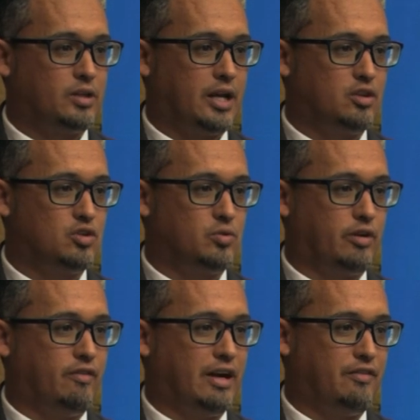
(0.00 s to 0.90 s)
try
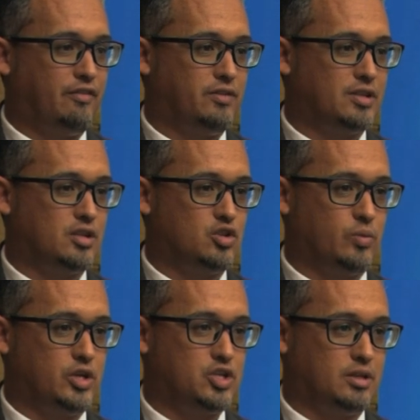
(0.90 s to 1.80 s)
to revive the
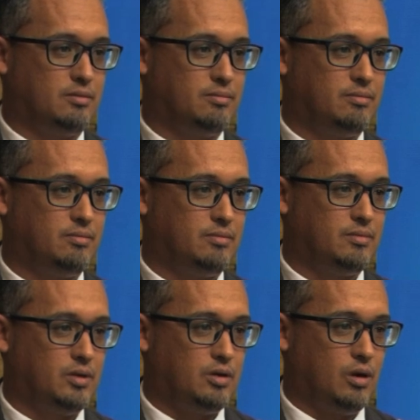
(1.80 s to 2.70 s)
situation
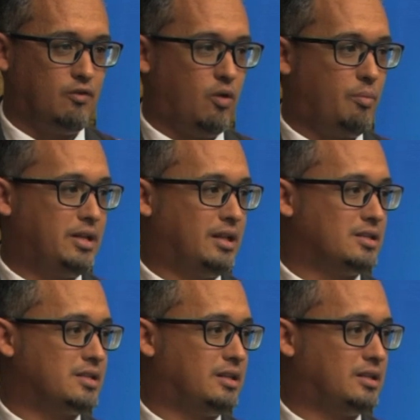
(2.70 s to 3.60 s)
of our
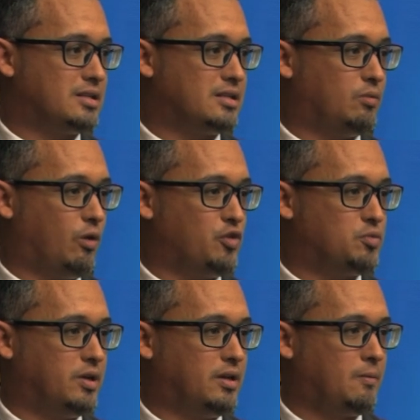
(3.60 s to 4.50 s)
medical centres in
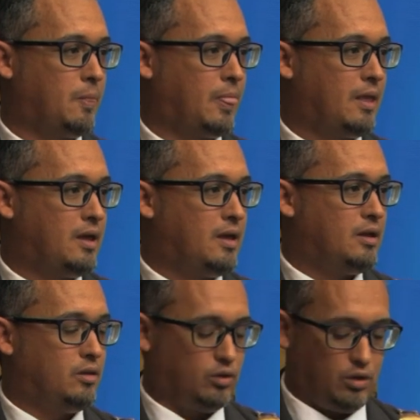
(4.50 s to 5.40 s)
Walvis Bay.
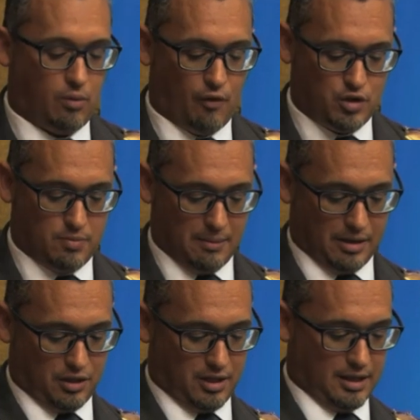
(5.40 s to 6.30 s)
Not only Walvis Bay,
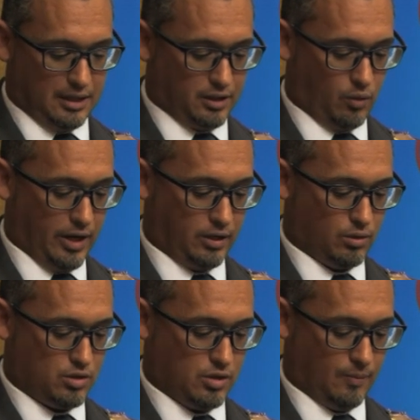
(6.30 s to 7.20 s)
but I think countrywide
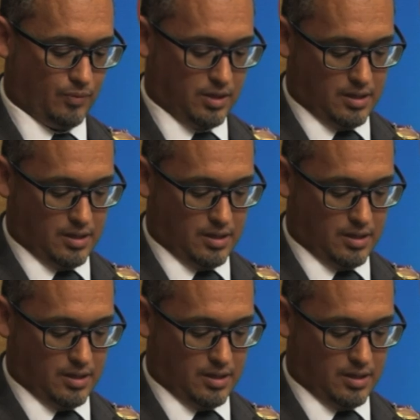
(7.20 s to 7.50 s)
also.